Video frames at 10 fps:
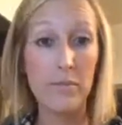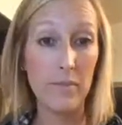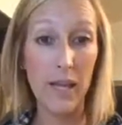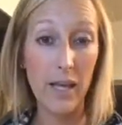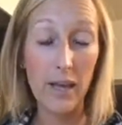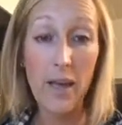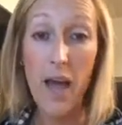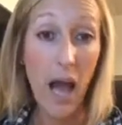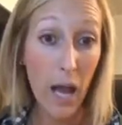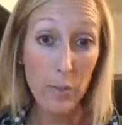like
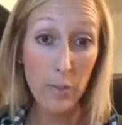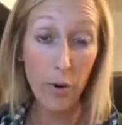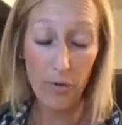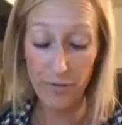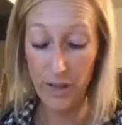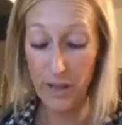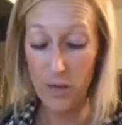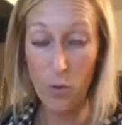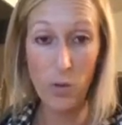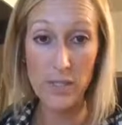
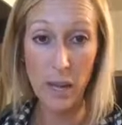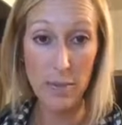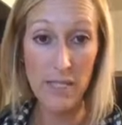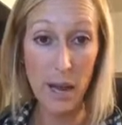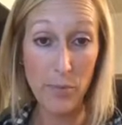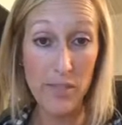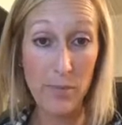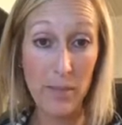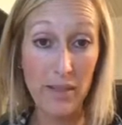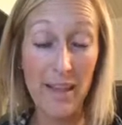ibuprofen or Dimetapp or
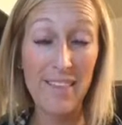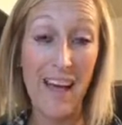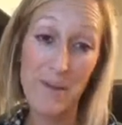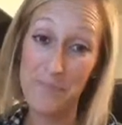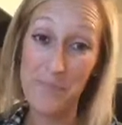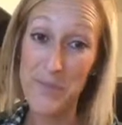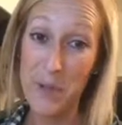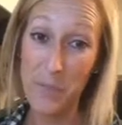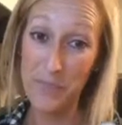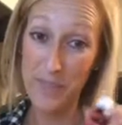something like that.
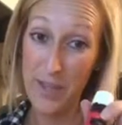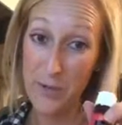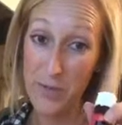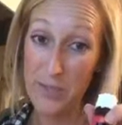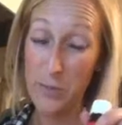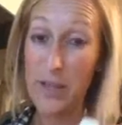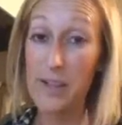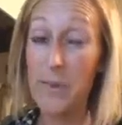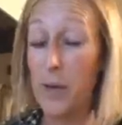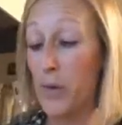So another reason why I
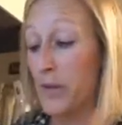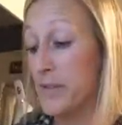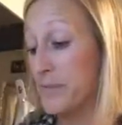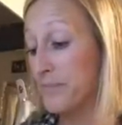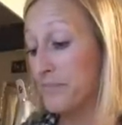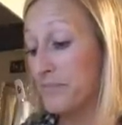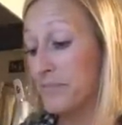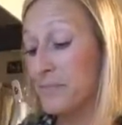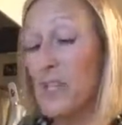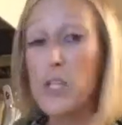love my oils.
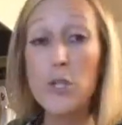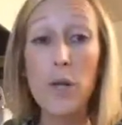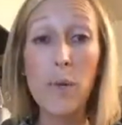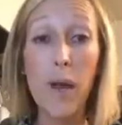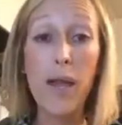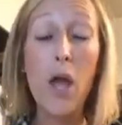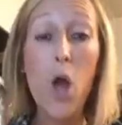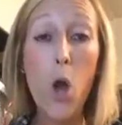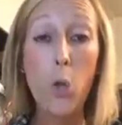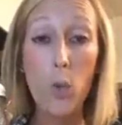So anyway,
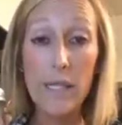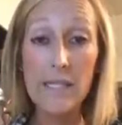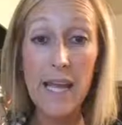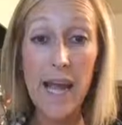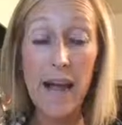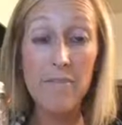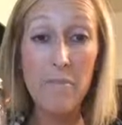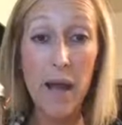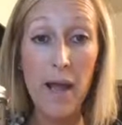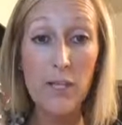once I have
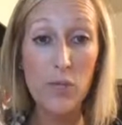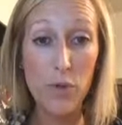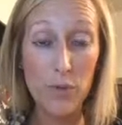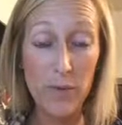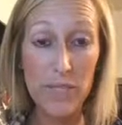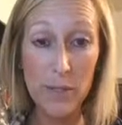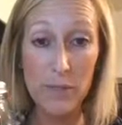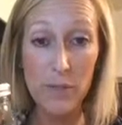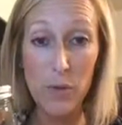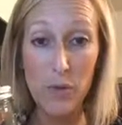my 2 or 3
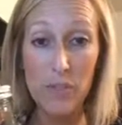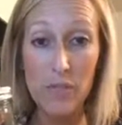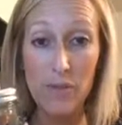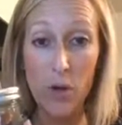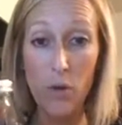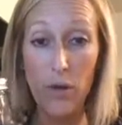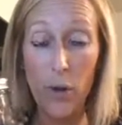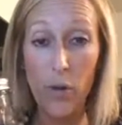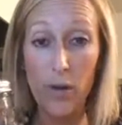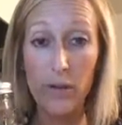tablespoons of coconut
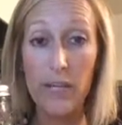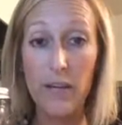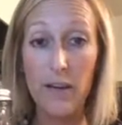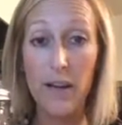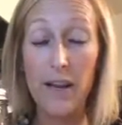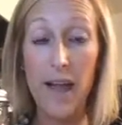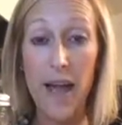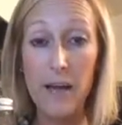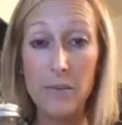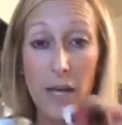oil in here and
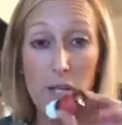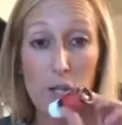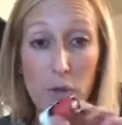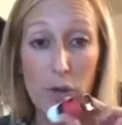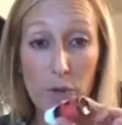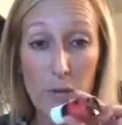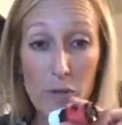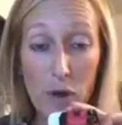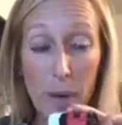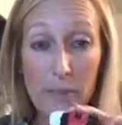add my 2 or 3
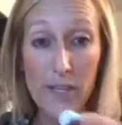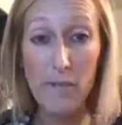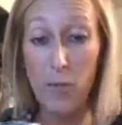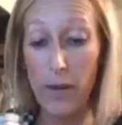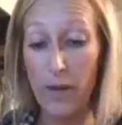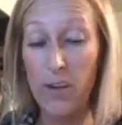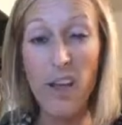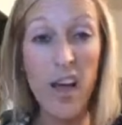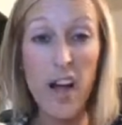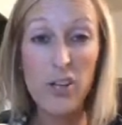drops of oil,
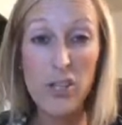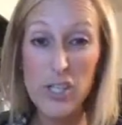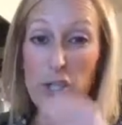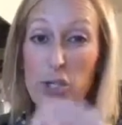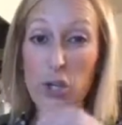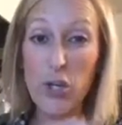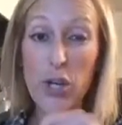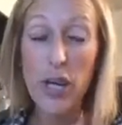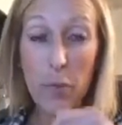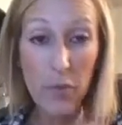just stir
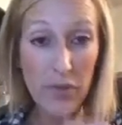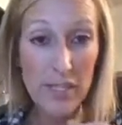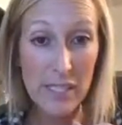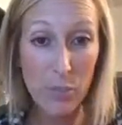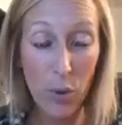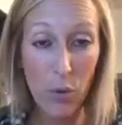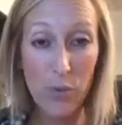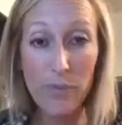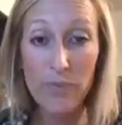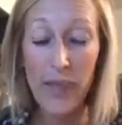it up with a spoon